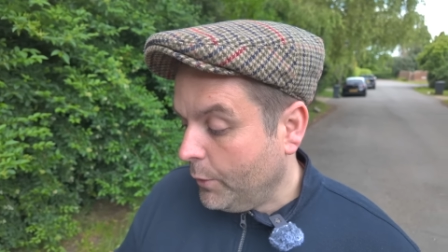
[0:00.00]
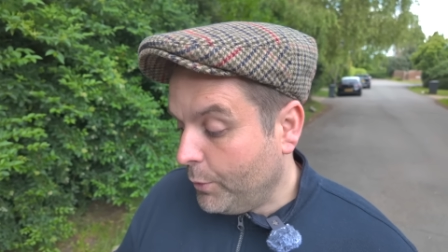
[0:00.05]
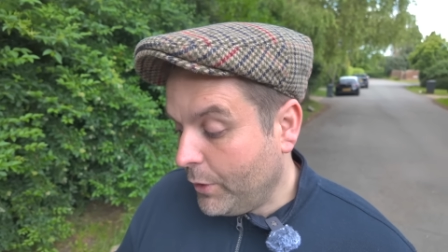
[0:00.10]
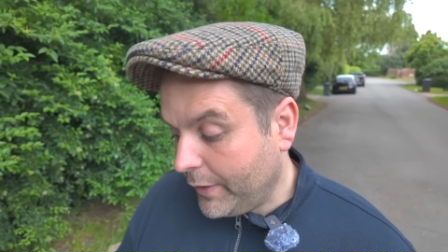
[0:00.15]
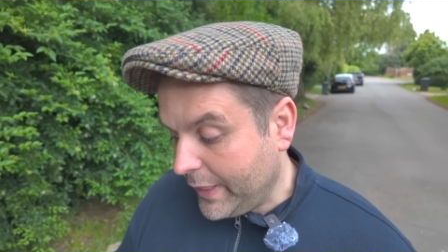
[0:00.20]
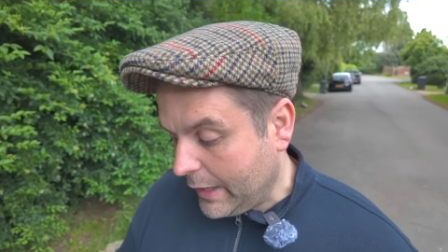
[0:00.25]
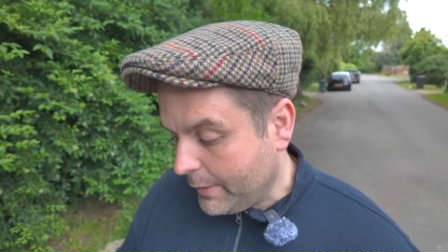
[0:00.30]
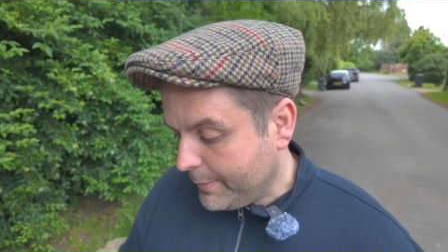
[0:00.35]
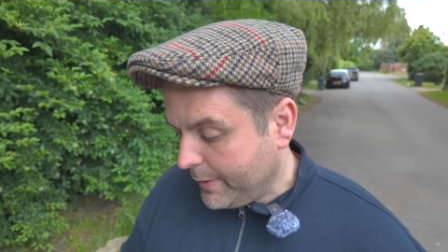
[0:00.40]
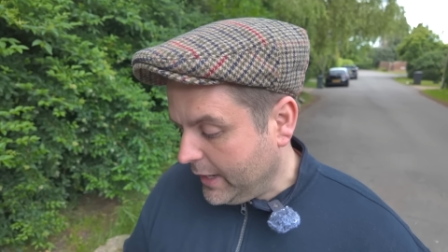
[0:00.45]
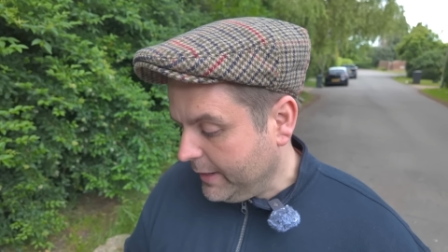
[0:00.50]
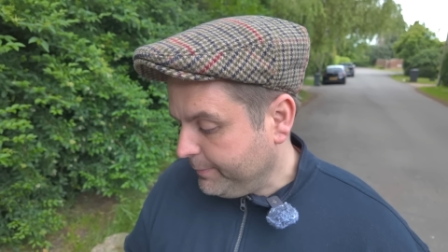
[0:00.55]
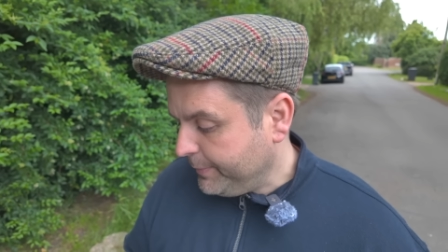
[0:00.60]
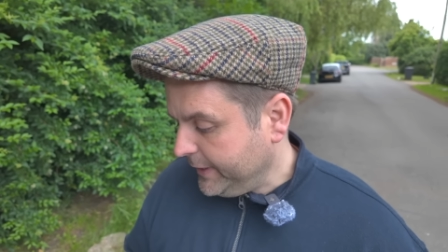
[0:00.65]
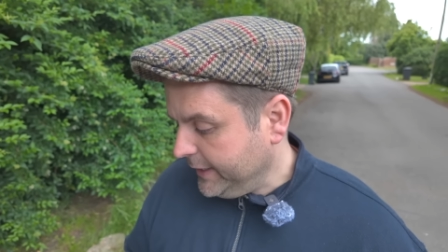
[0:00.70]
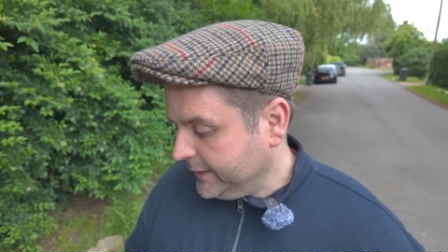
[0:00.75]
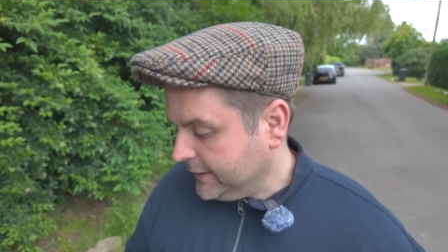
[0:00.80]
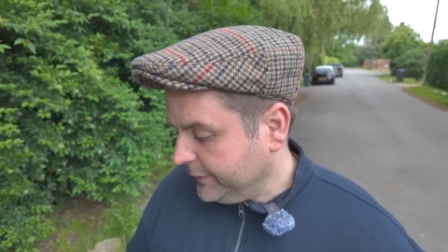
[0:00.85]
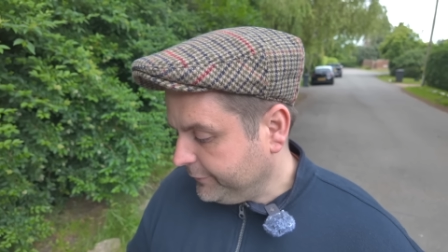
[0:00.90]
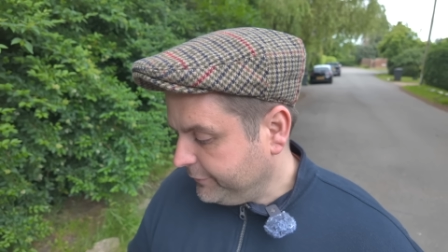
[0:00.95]
Well, that might
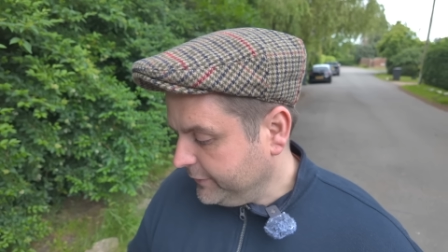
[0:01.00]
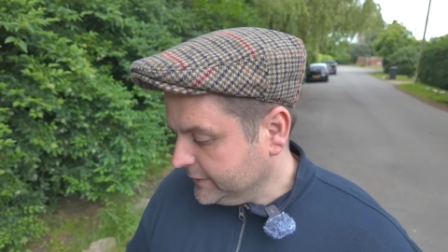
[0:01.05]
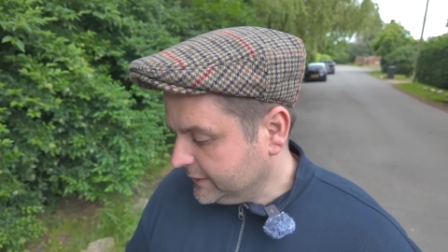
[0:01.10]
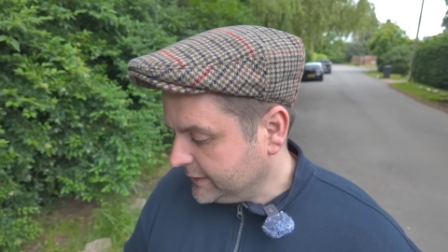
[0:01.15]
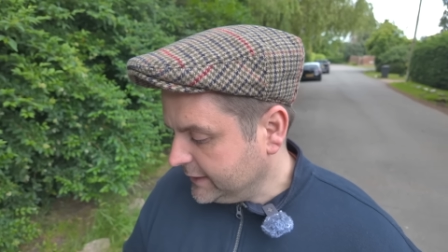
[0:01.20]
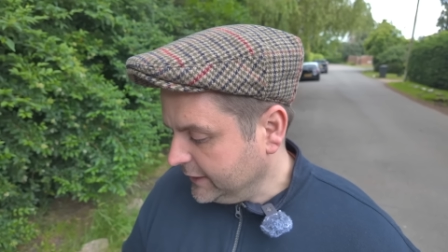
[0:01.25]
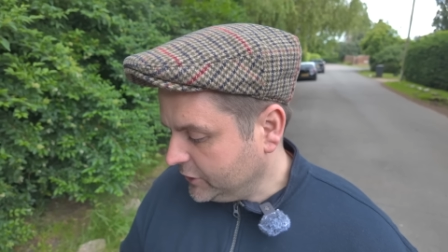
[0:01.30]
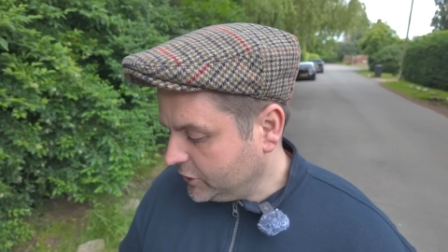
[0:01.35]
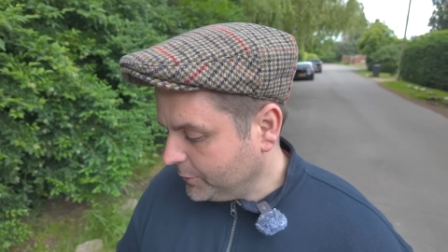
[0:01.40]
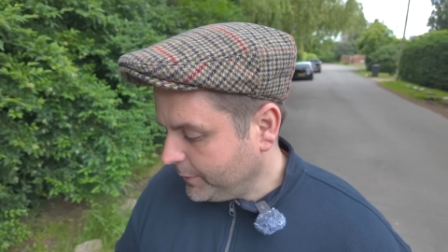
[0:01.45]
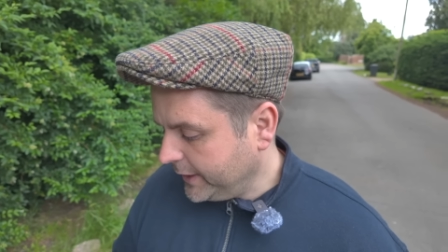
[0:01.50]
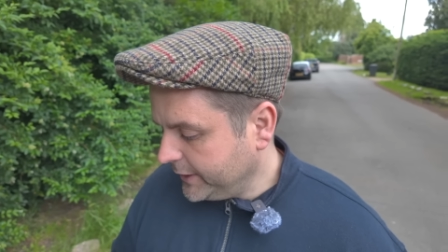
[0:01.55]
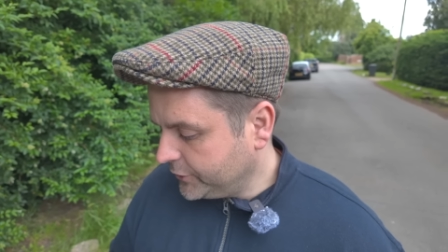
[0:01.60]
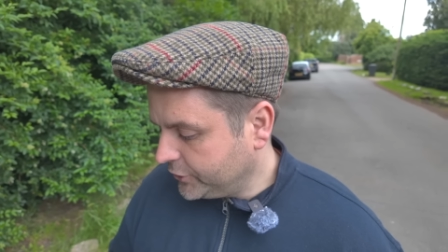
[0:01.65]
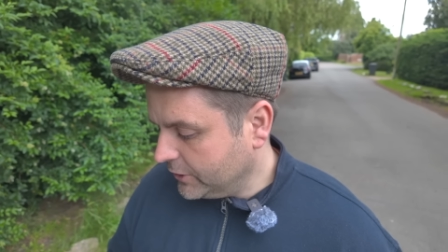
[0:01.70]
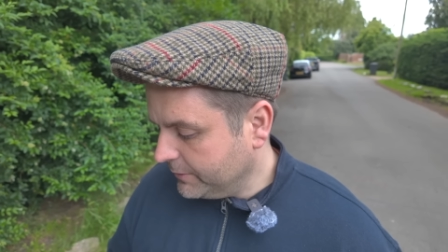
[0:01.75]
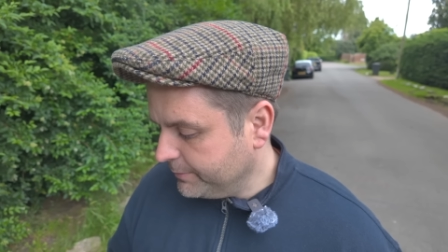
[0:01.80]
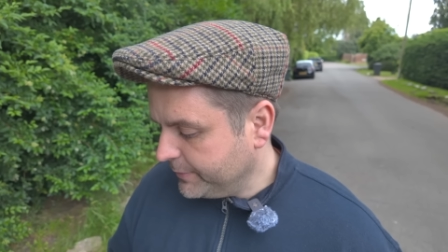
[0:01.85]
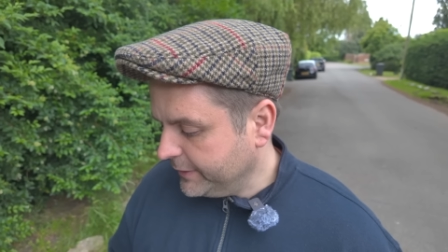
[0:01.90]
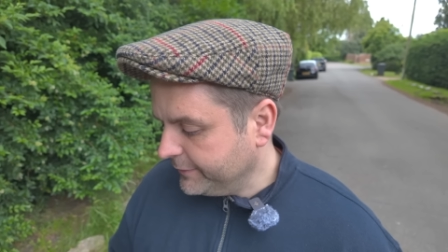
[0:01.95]
be a different
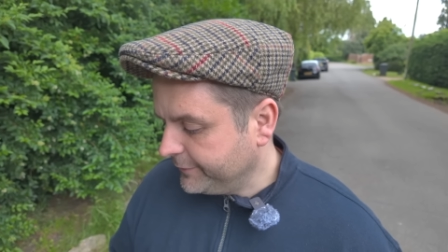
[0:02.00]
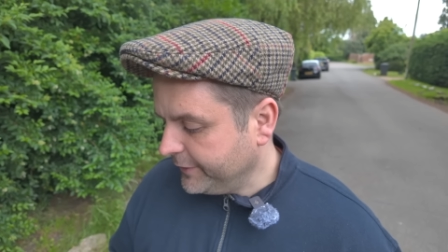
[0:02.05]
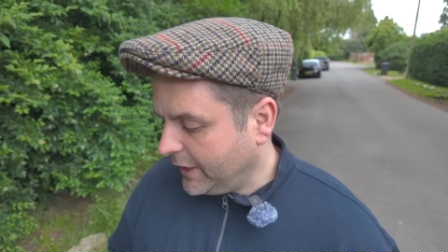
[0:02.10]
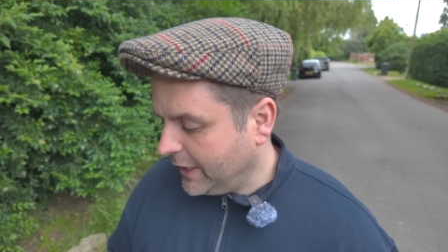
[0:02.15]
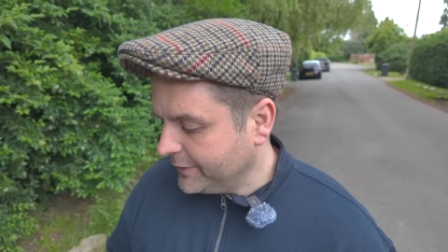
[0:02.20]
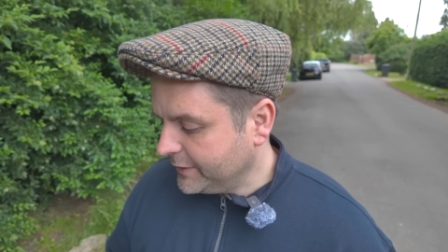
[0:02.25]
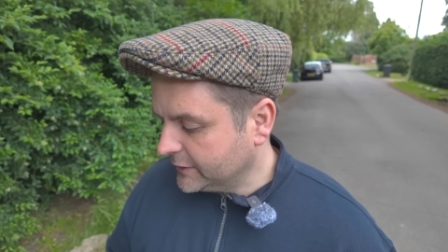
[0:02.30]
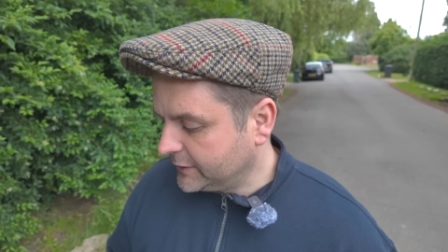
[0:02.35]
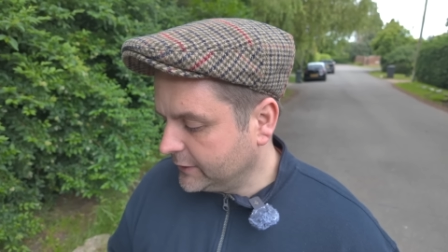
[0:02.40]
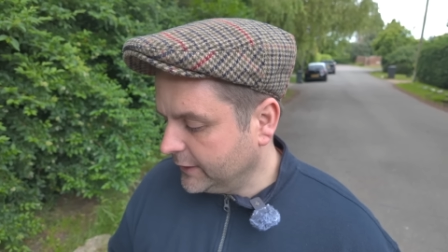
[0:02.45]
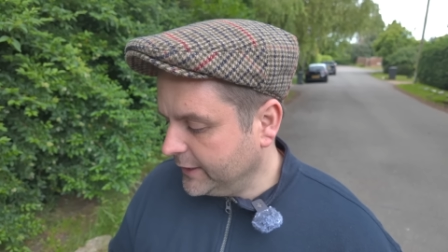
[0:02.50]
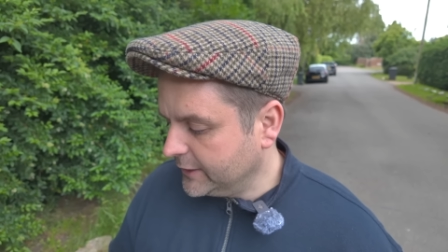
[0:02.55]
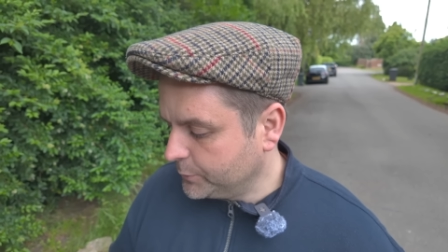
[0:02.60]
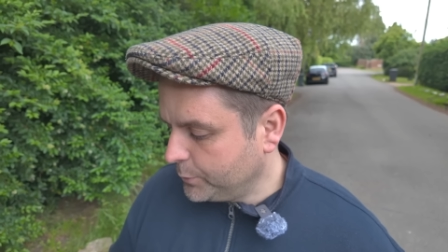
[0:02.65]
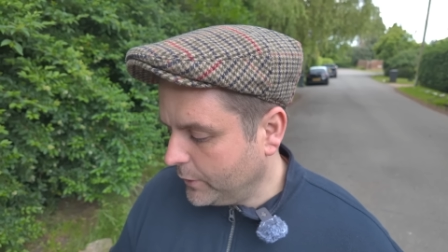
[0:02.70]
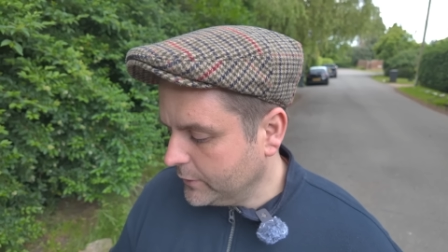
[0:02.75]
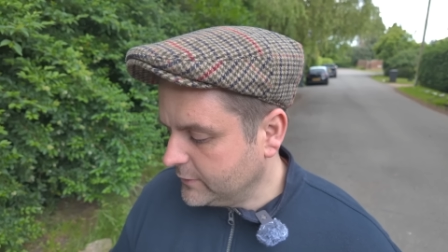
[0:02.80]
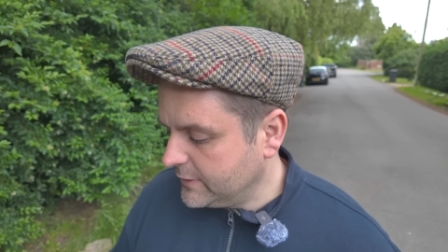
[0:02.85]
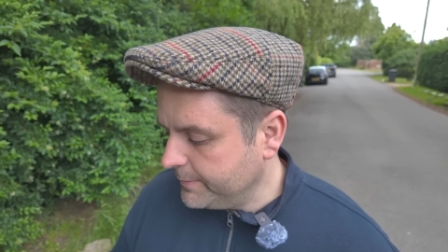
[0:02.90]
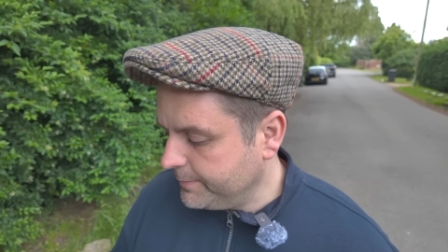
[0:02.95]
situation, but Vanderson is
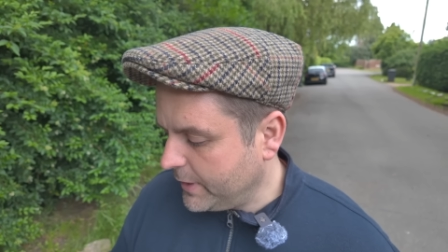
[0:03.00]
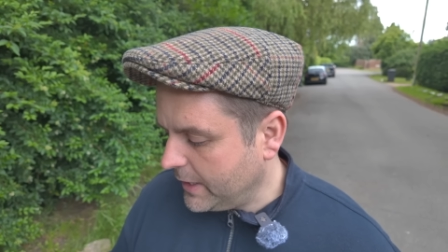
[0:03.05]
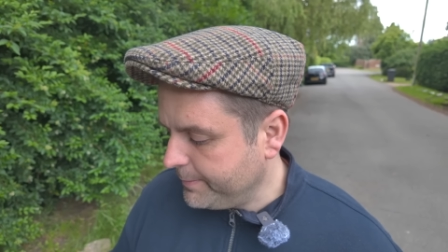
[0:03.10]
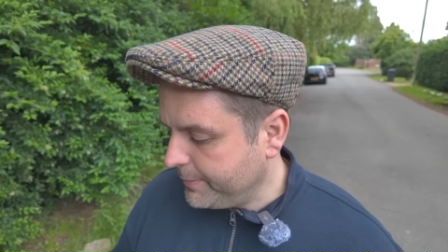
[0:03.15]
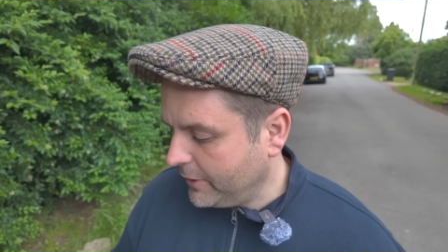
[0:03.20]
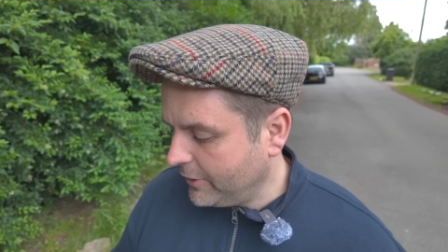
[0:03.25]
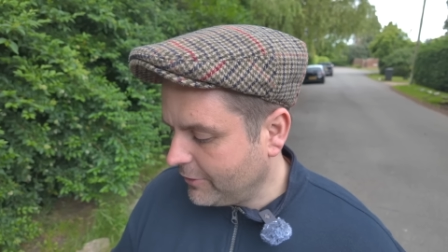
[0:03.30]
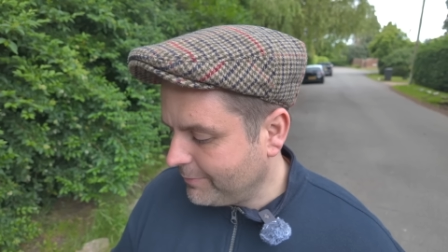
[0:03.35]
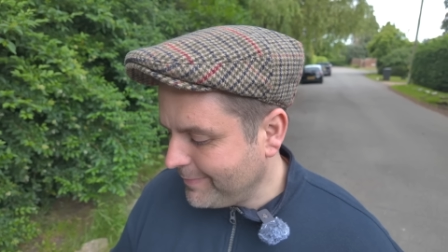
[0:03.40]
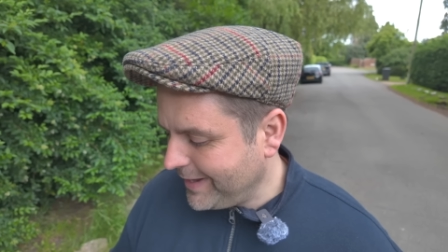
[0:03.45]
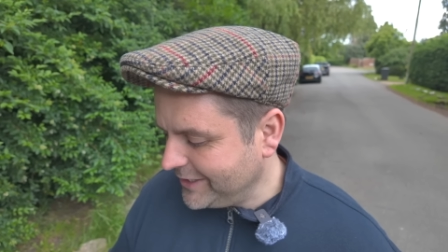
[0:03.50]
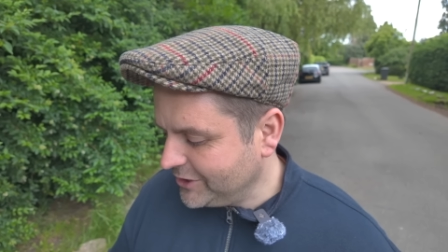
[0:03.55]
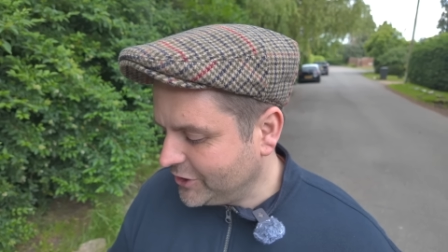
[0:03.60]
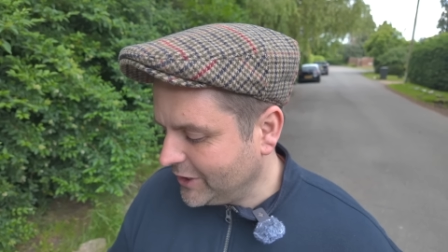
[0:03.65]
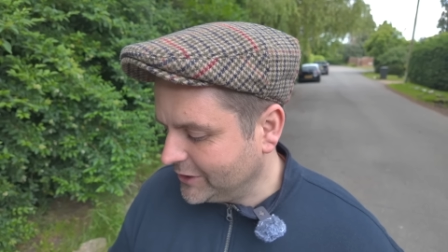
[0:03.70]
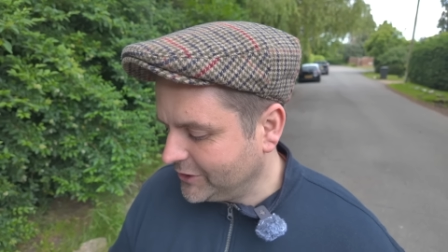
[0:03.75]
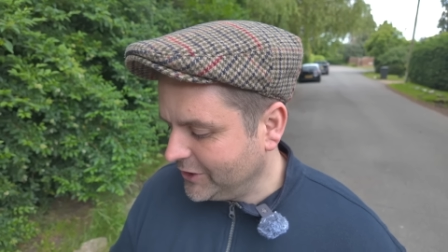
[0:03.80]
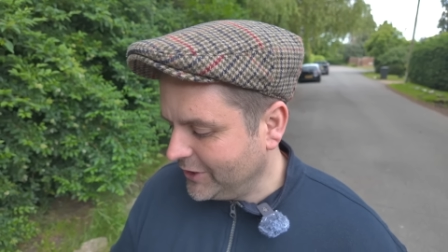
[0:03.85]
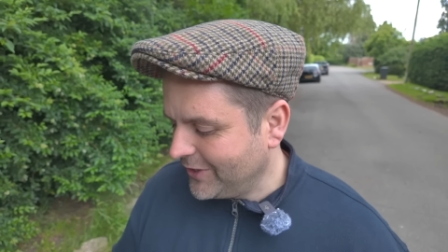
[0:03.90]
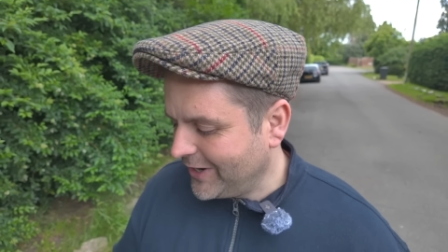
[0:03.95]
wanted by both
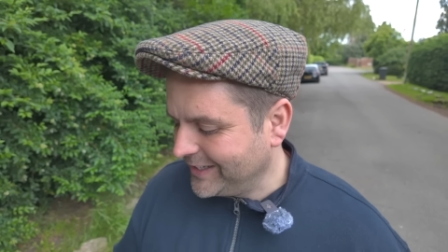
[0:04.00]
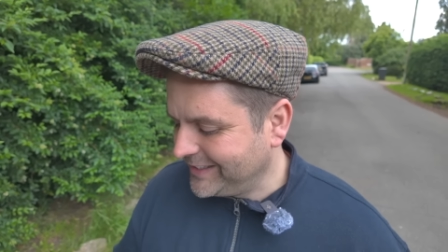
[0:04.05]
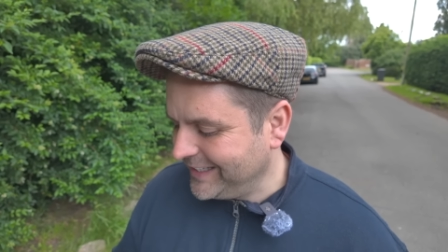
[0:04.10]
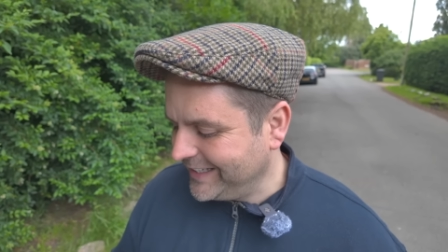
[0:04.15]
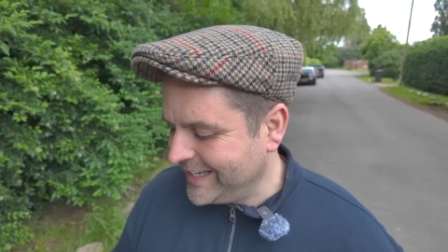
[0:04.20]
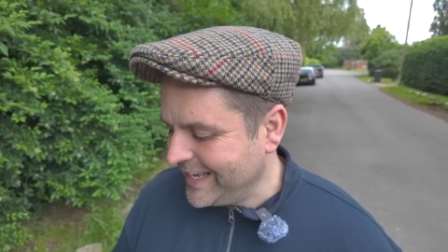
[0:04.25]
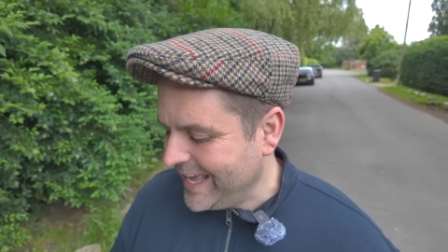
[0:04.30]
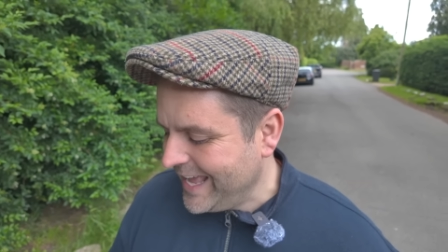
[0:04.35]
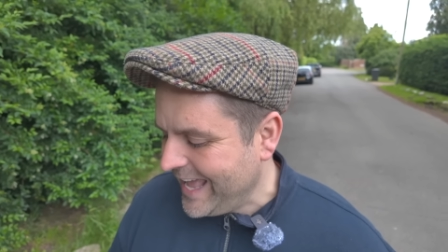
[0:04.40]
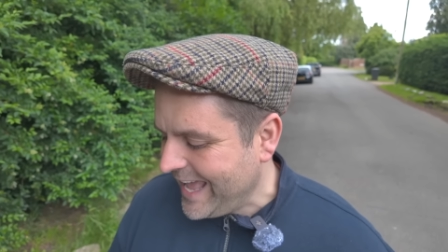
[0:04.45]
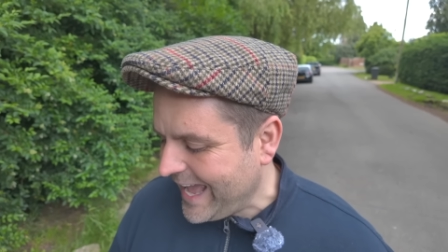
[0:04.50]
Manchester United